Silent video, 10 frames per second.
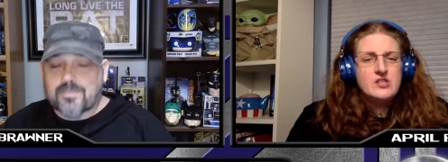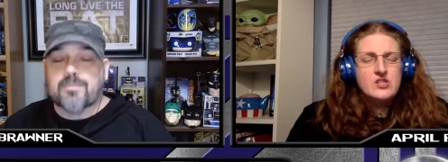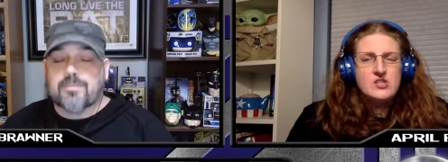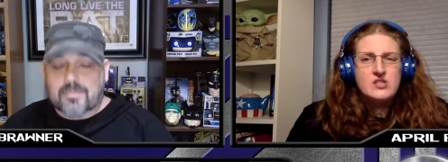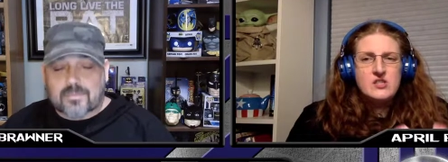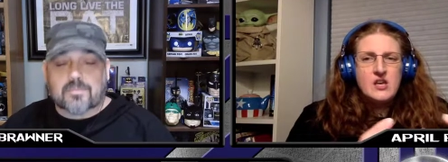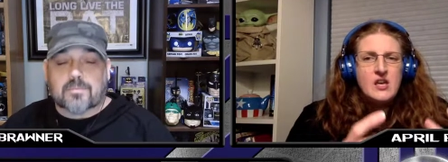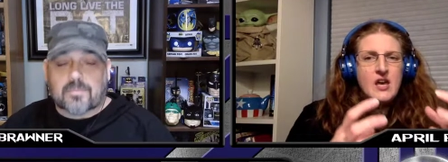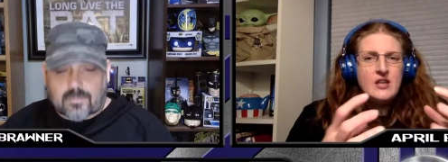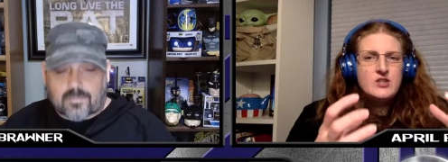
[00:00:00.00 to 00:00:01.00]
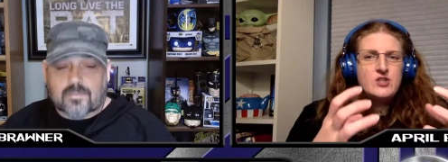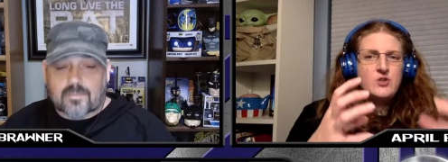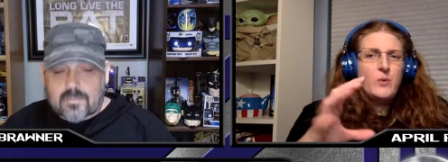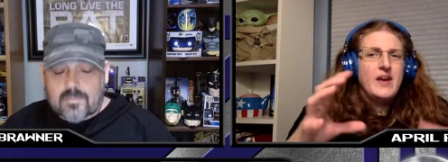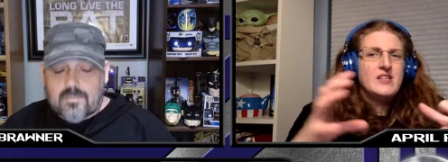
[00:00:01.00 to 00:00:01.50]
Speaker 1: is just, it's
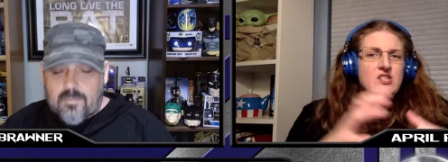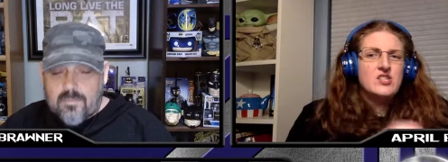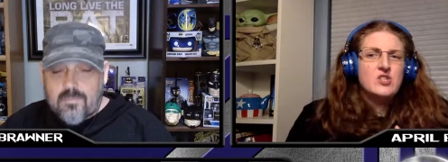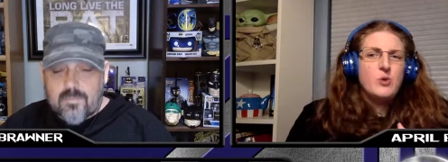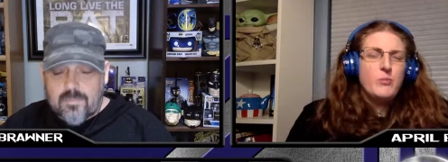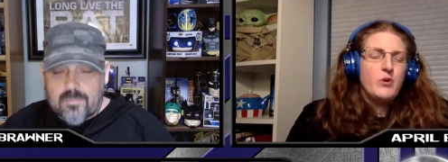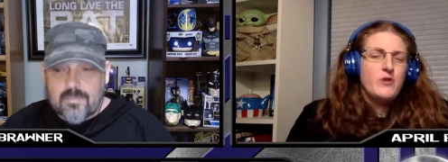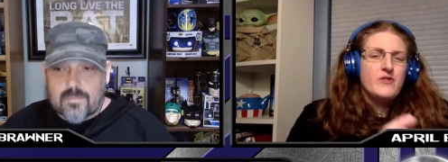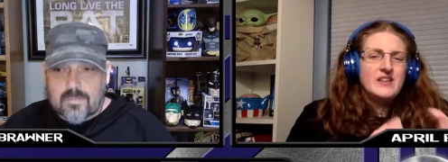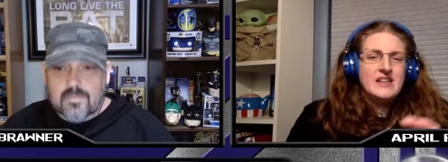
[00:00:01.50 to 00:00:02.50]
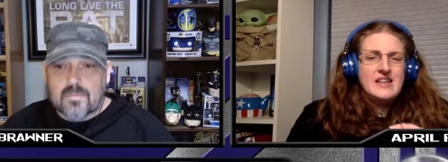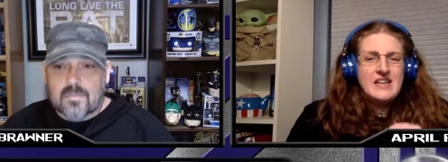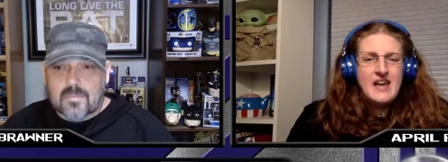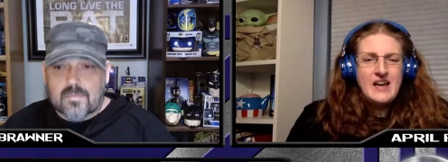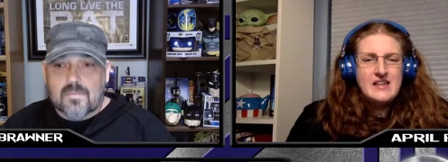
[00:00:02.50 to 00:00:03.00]
the way it's just so perfectly
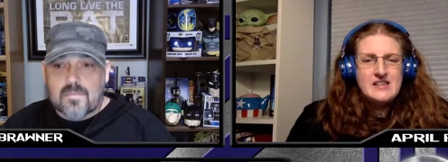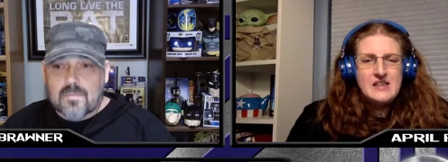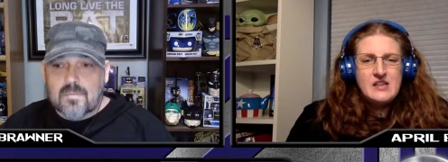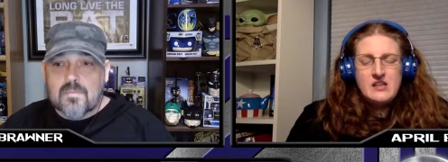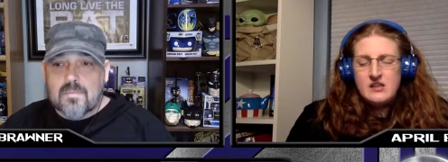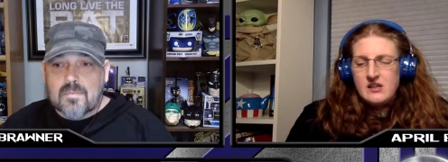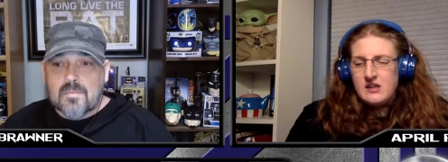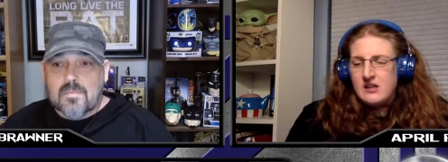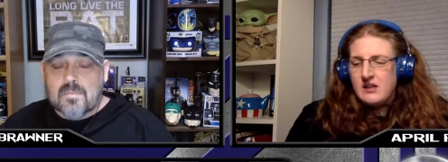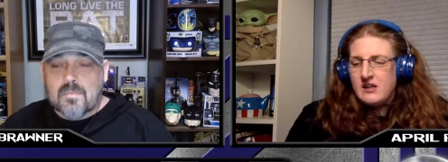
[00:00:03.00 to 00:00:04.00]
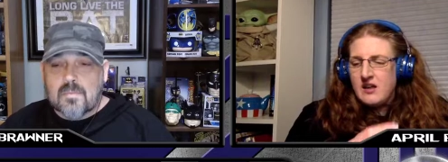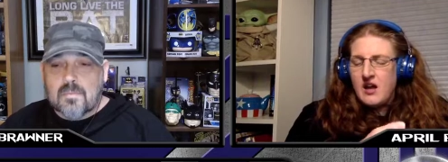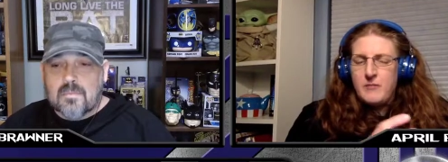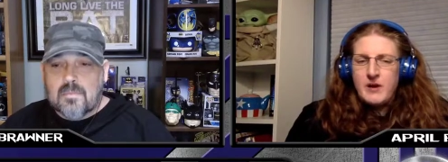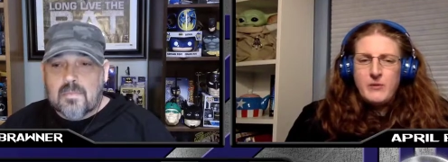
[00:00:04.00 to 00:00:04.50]
connected.
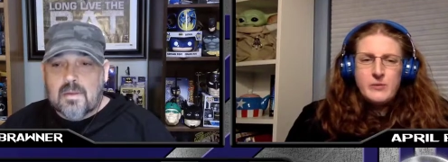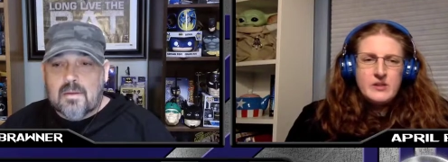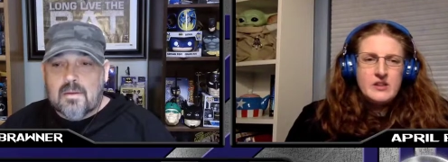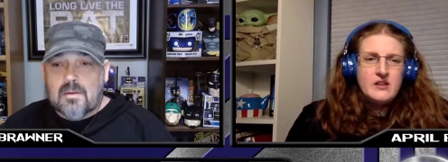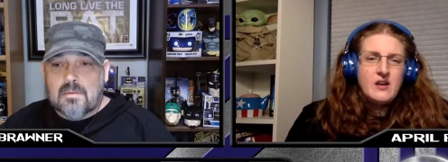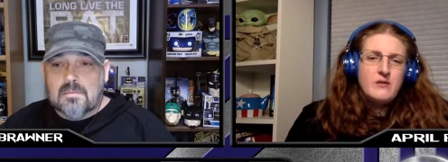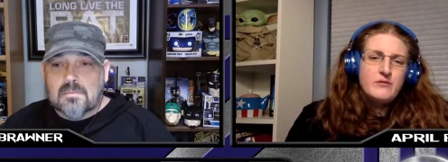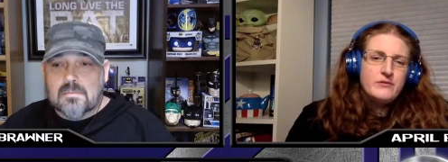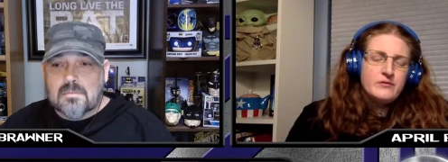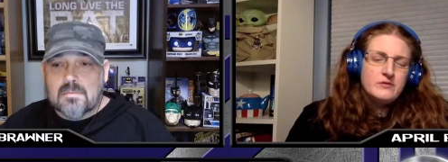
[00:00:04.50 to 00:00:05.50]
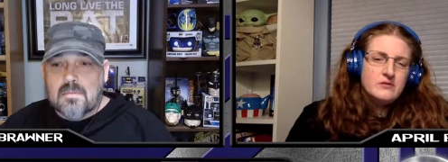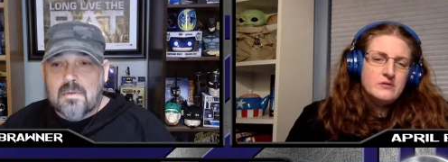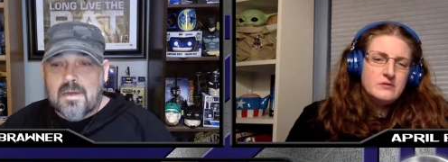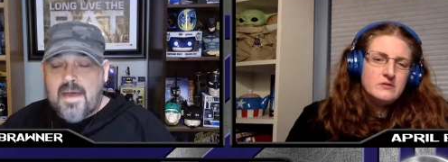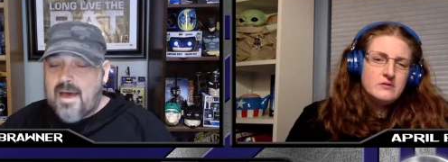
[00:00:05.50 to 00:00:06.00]
I really love.
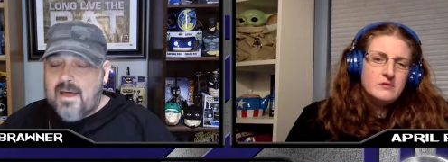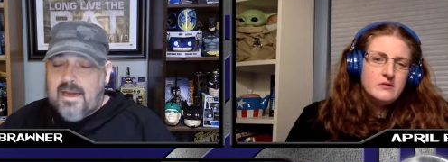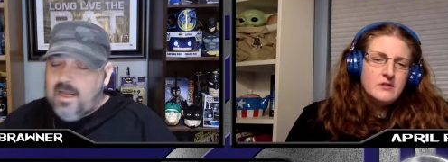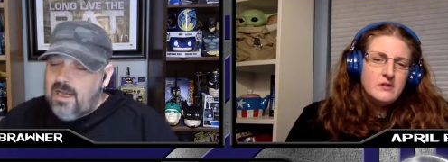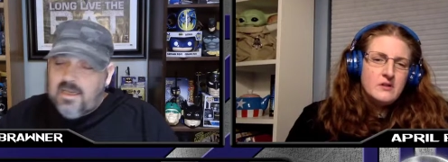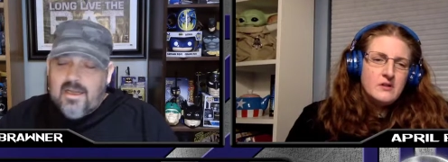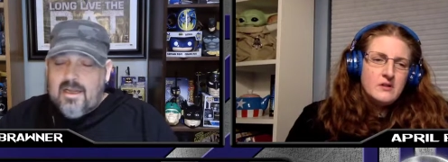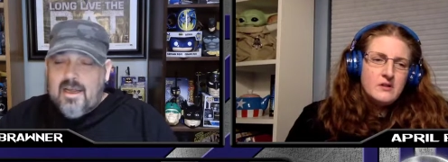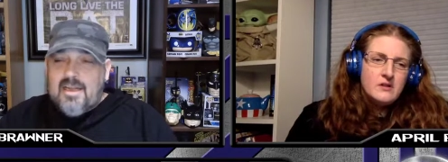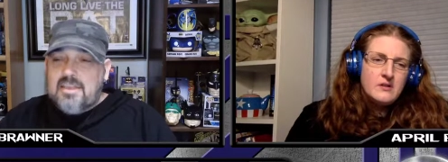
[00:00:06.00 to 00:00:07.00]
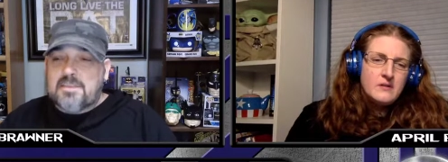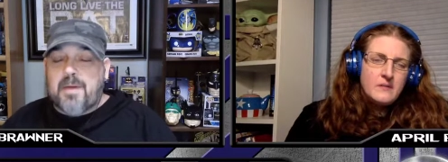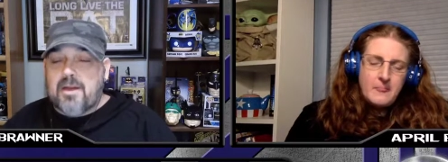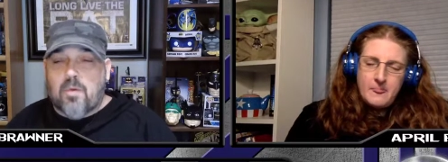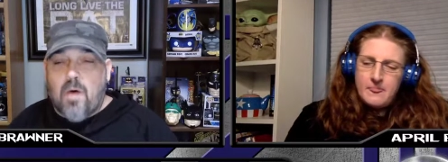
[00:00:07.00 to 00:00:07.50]
Speaker 2: Yeah, and it's
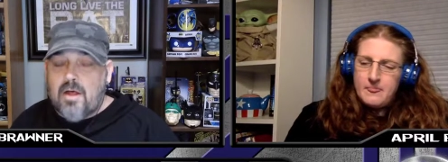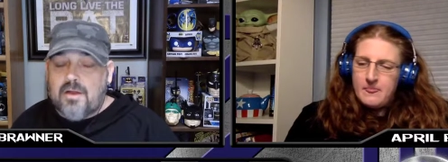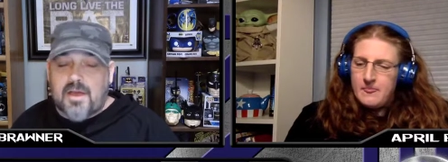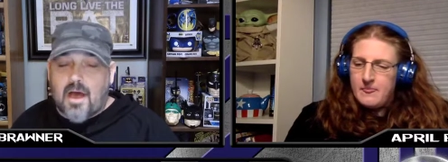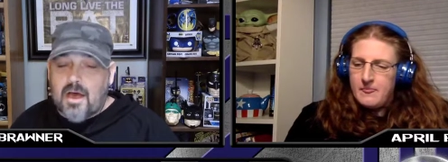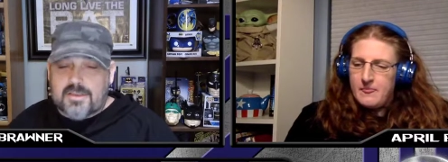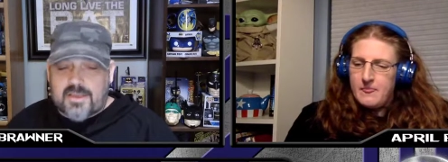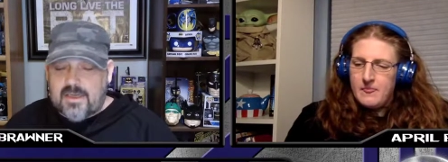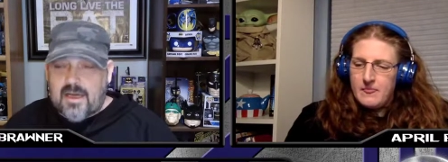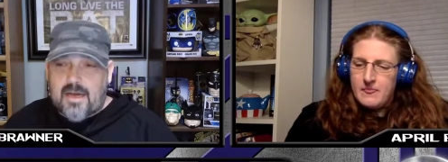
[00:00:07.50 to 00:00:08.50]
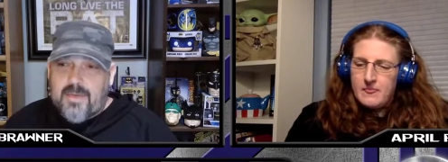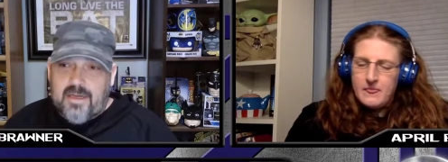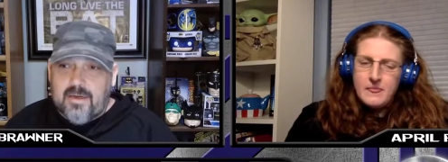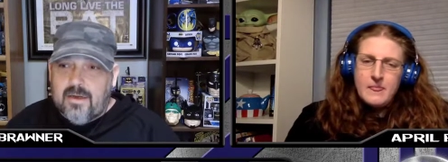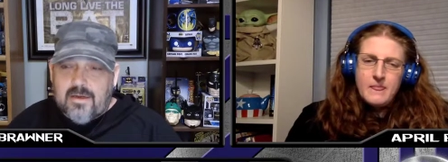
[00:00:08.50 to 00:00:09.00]
been quality content. I
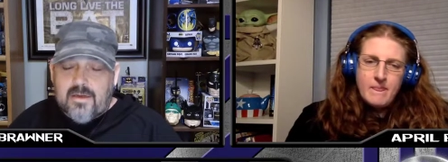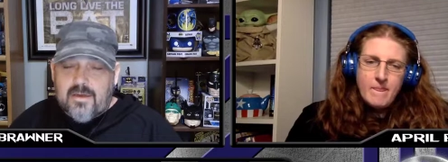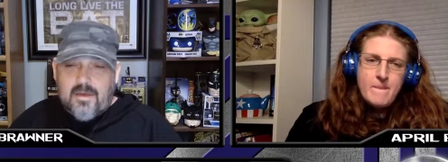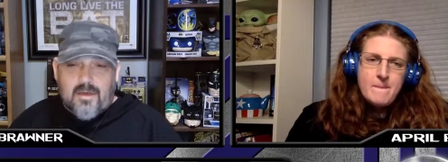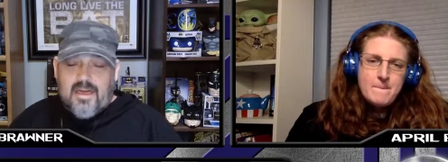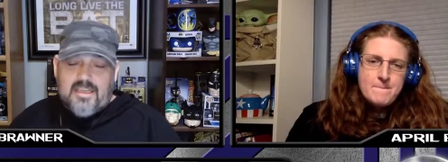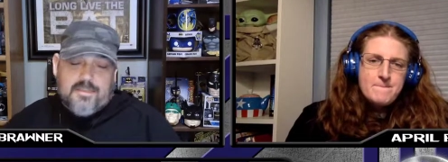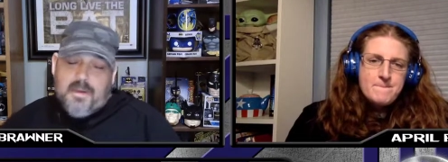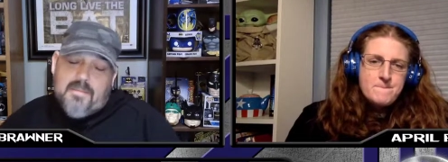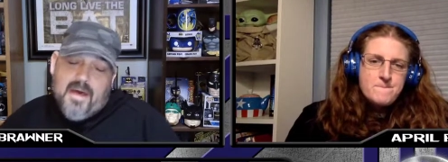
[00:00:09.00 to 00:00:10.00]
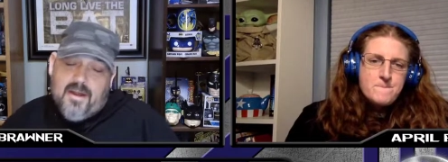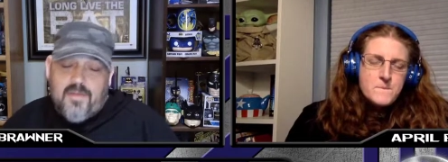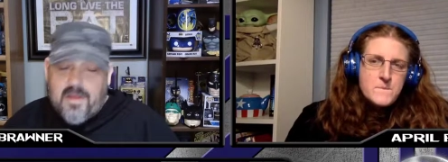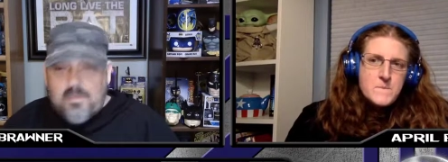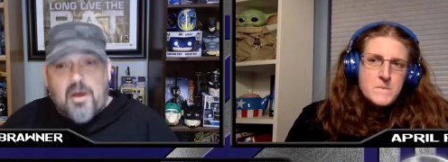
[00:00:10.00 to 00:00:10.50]
mean, it's been
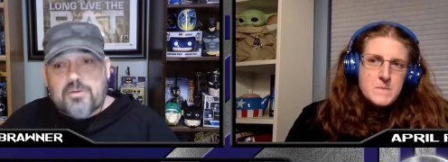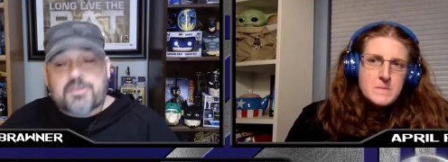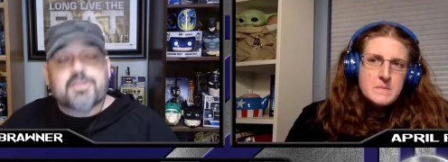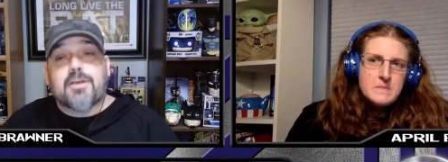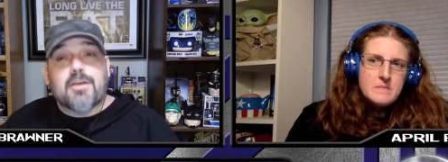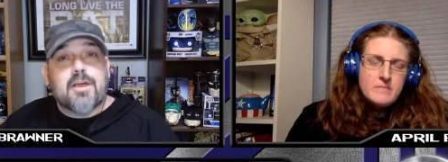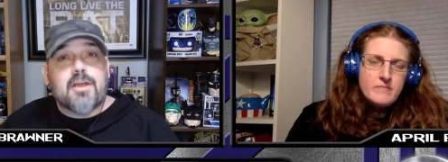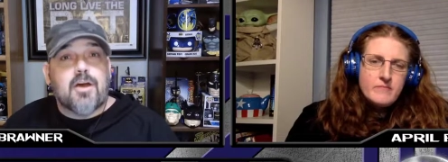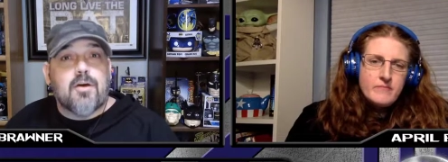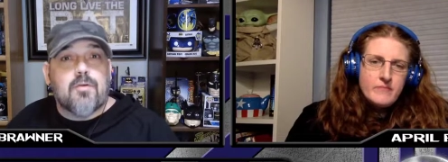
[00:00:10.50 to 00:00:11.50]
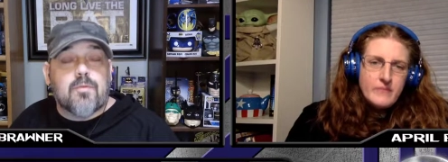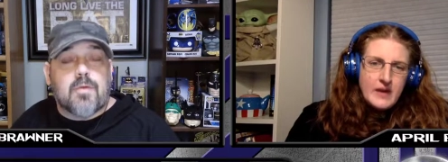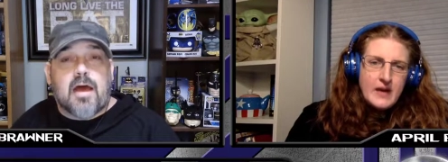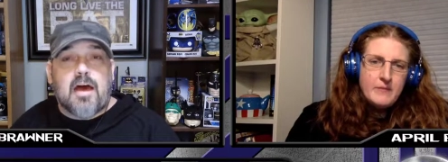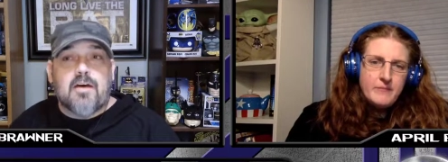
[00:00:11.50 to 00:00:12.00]
better than most, you know,